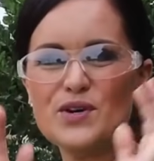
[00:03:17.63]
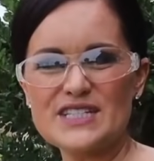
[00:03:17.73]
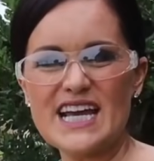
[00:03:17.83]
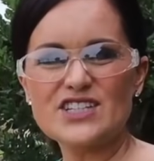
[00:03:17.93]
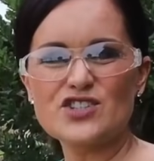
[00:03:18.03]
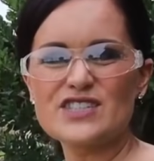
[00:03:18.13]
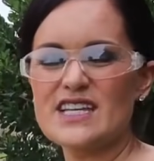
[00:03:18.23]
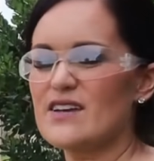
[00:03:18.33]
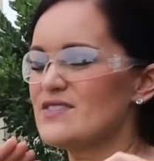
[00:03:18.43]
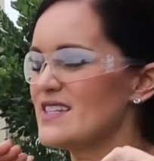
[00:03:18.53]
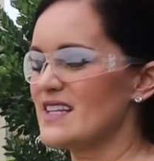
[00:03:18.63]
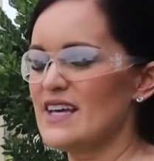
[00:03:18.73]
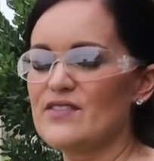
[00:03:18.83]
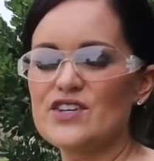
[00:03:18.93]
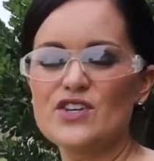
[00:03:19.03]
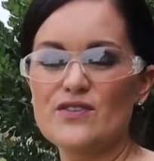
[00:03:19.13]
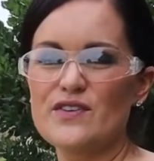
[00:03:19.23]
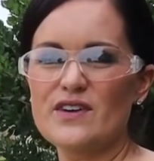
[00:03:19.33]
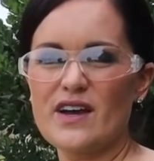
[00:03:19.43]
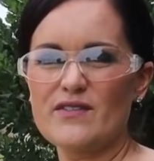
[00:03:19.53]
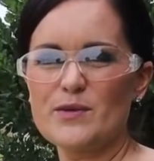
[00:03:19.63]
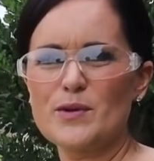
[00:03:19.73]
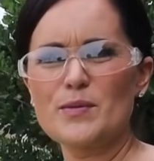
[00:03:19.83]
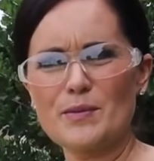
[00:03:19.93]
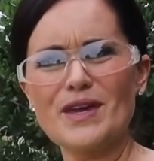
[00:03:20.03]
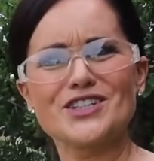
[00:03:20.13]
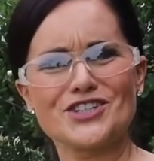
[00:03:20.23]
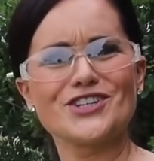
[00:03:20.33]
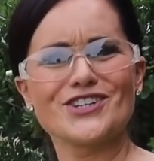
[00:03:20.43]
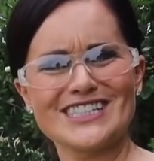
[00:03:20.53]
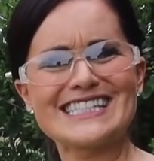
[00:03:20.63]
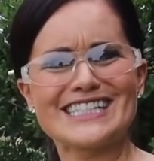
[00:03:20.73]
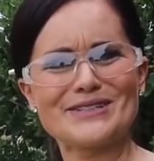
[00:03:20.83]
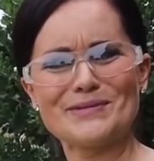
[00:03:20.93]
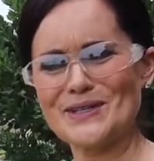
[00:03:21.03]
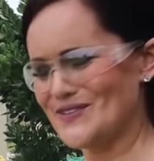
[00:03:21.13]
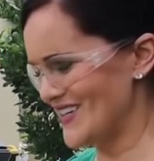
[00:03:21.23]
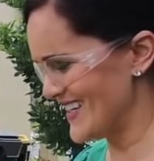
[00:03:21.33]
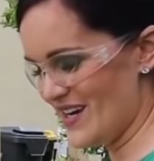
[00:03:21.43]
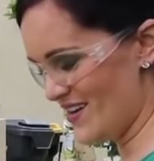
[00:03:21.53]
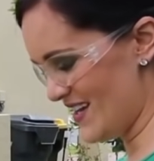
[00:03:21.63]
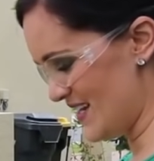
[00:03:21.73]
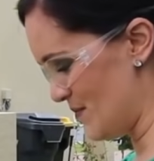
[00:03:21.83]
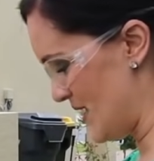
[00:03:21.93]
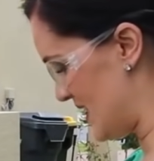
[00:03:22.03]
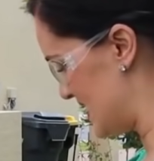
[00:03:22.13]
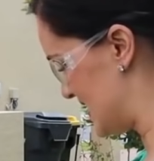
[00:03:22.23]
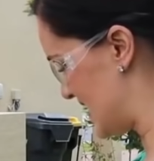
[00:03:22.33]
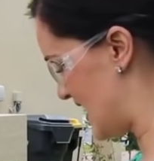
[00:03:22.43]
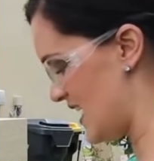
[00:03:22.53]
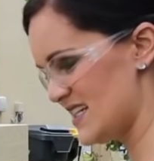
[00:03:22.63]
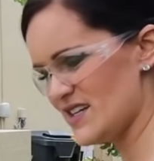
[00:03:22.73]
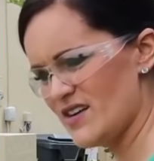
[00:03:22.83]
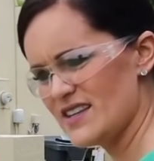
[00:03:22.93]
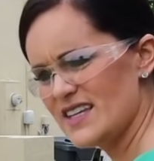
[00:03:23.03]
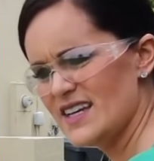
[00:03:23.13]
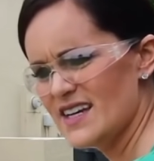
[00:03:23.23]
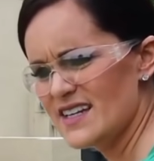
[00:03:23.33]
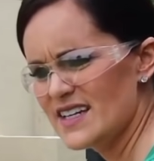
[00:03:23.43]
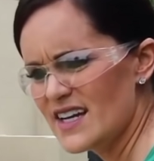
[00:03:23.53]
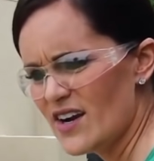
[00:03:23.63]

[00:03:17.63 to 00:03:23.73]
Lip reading: Protect yourself to the level you feel comfortable, but make sure you can still move. We are gonna make this cut on the end